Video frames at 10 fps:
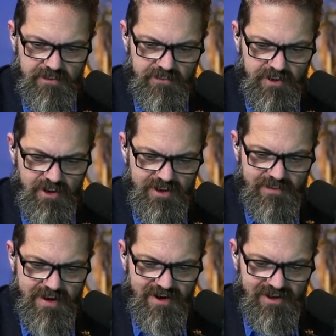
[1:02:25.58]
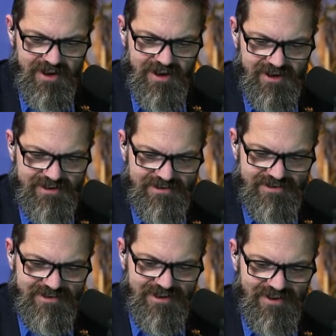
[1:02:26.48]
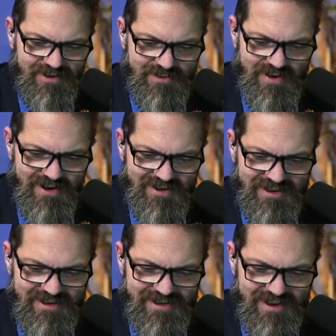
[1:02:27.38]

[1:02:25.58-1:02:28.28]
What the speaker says: But only barely. Only barely.